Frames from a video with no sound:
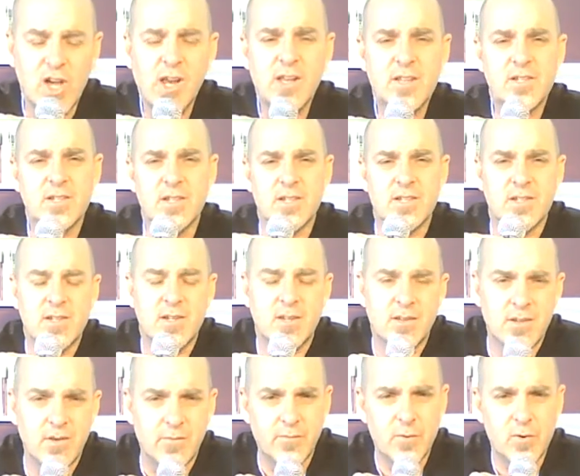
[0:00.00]

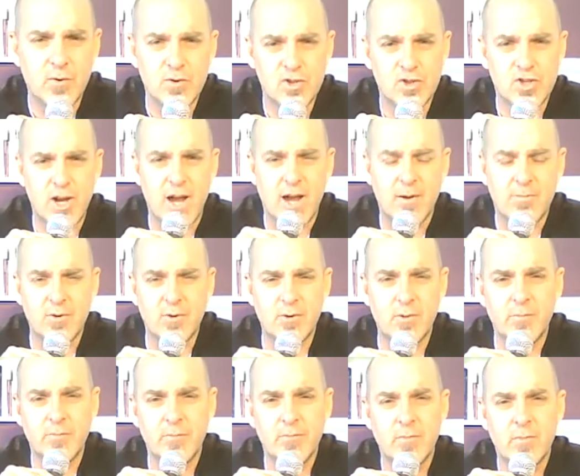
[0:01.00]
Genesis, the first
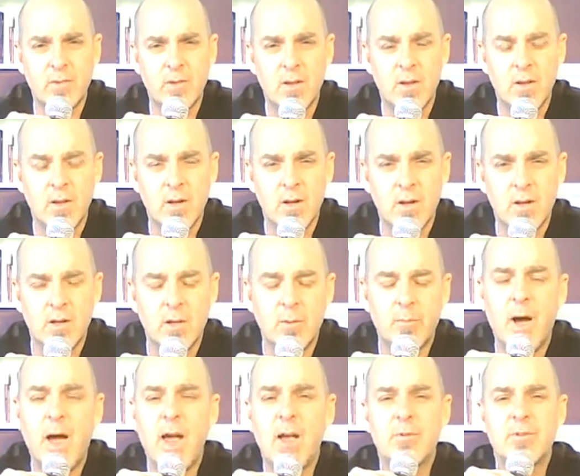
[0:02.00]
chapter,
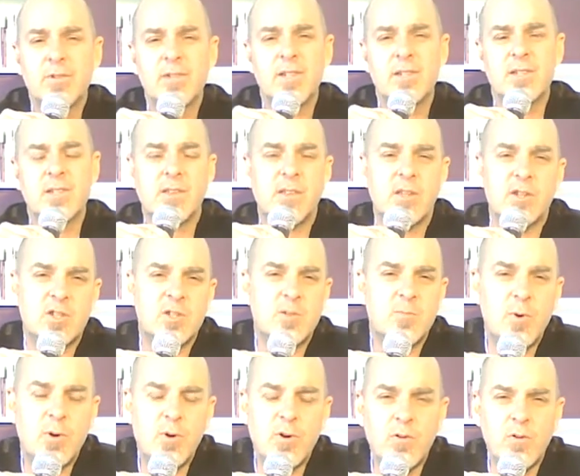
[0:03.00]
the Bible says that
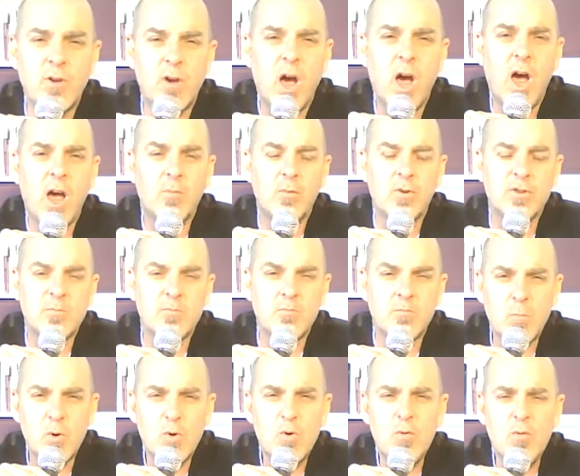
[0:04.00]
the Spirit of God
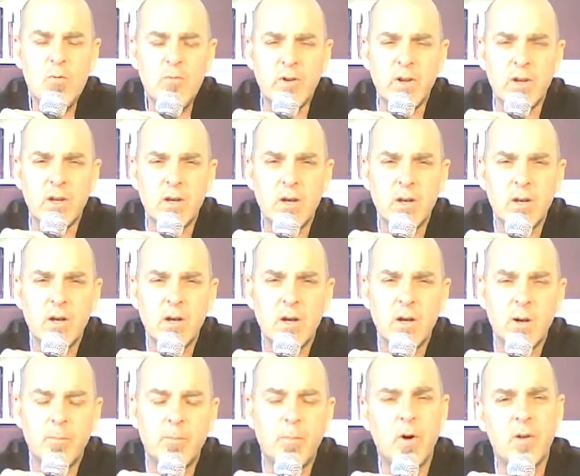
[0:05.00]
was moving
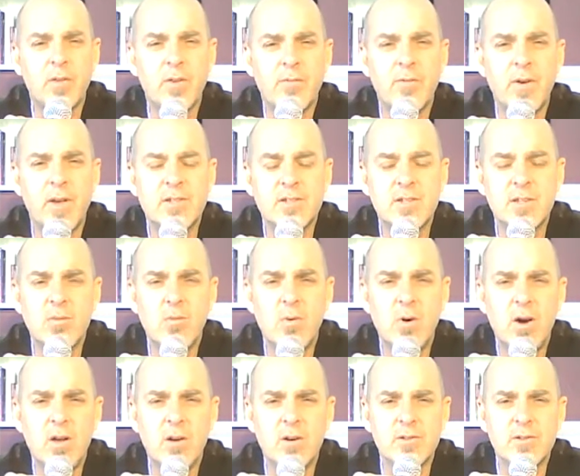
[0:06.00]
upon the face
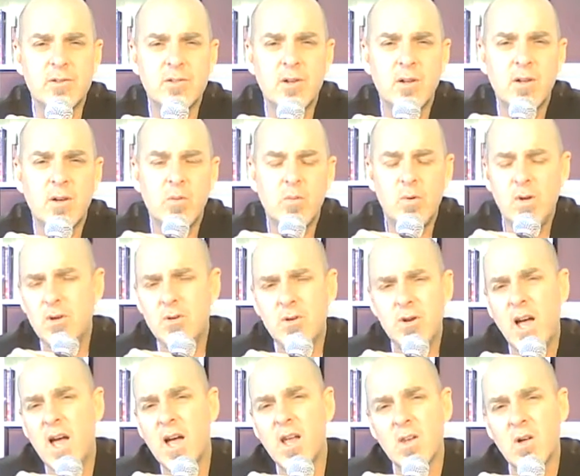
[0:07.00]
of the waters.
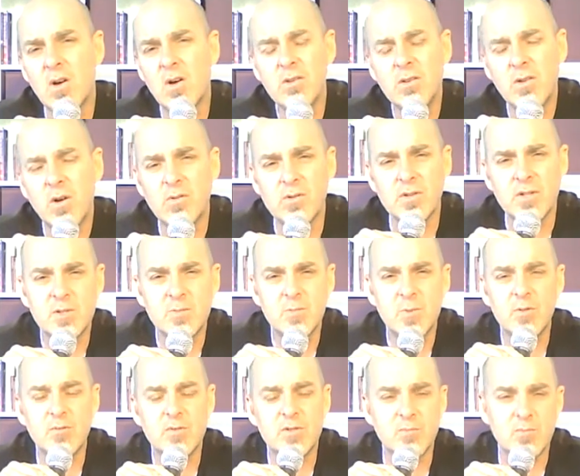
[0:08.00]
We don't know how long the
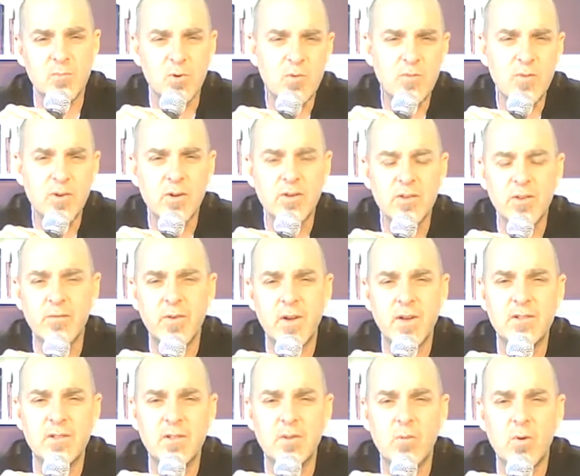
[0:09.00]
Holy Spirit was moving on
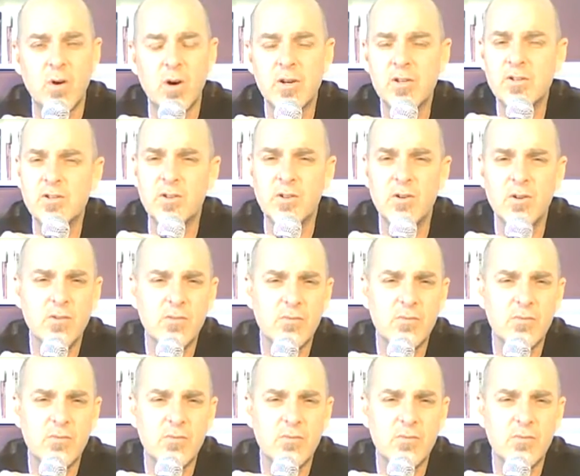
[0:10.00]
the face of the waters.